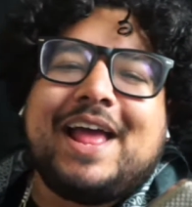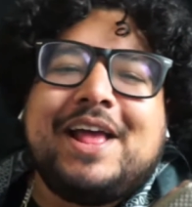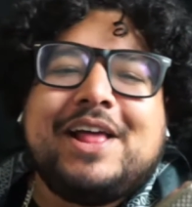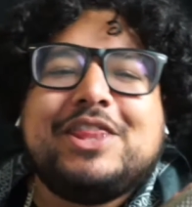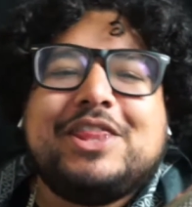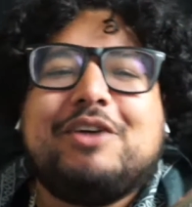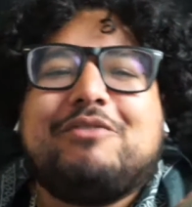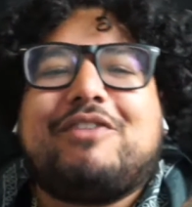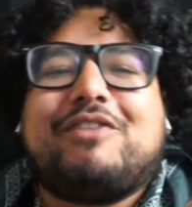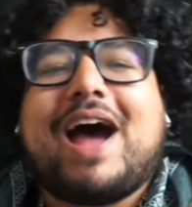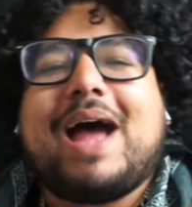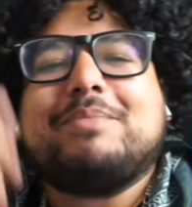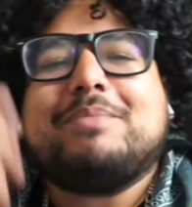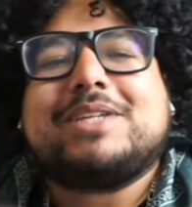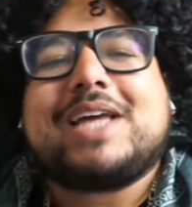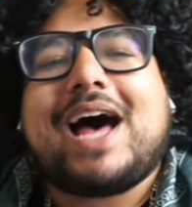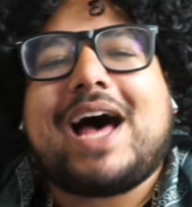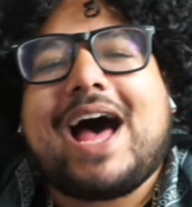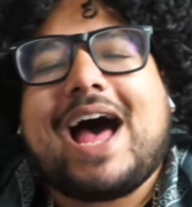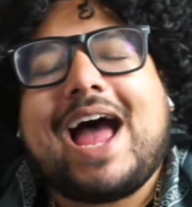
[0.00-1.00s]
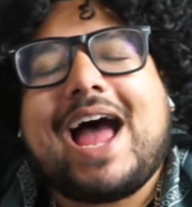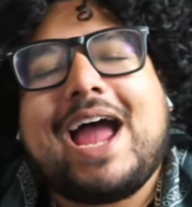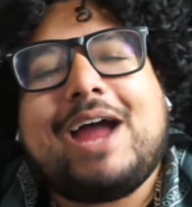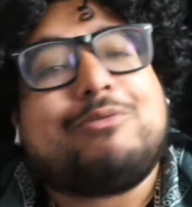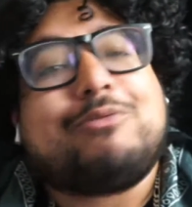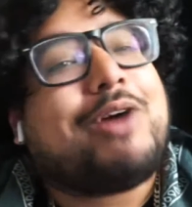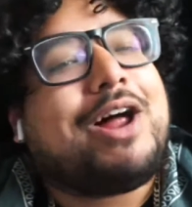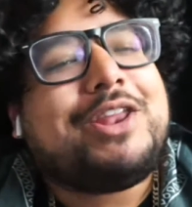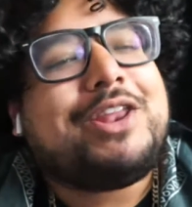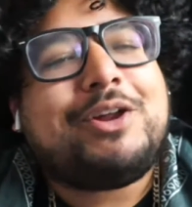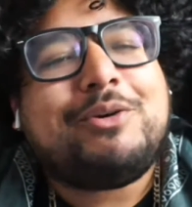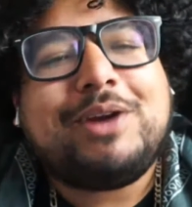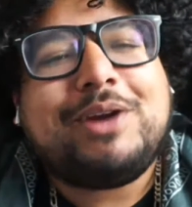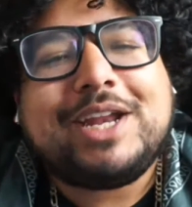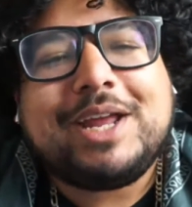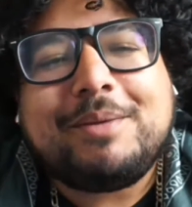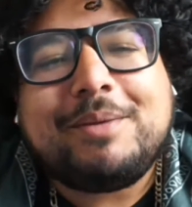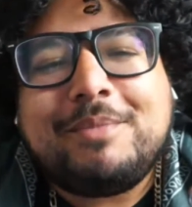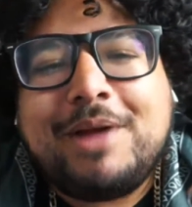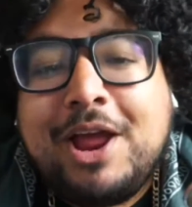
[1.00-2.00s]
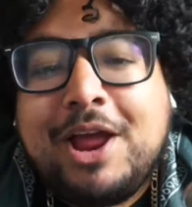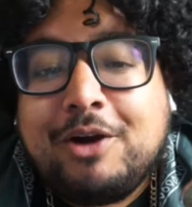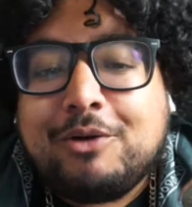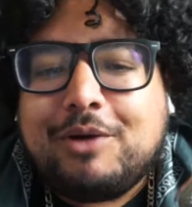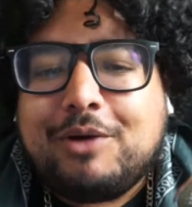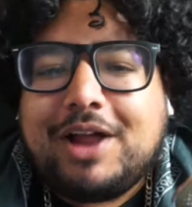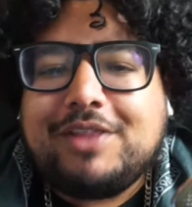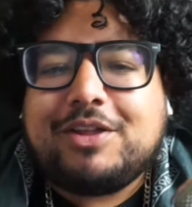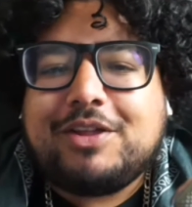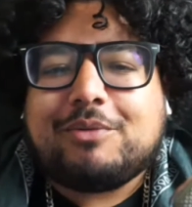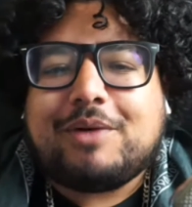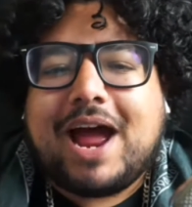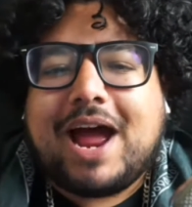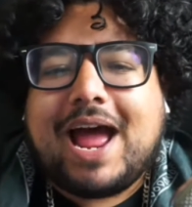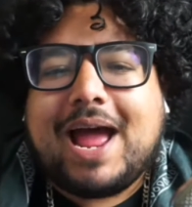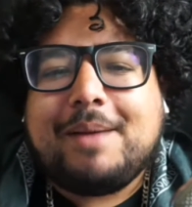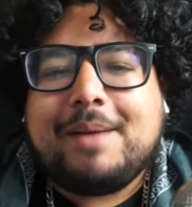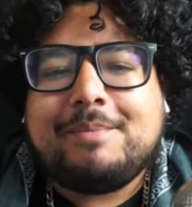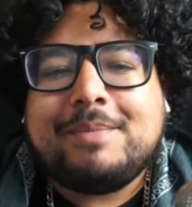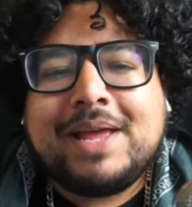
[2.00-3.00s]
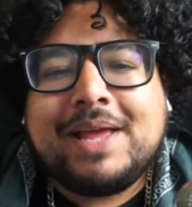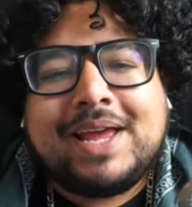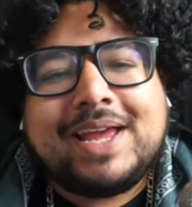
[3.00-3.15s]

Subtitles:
The vibes are high. Run the rhythm, run the rhyme.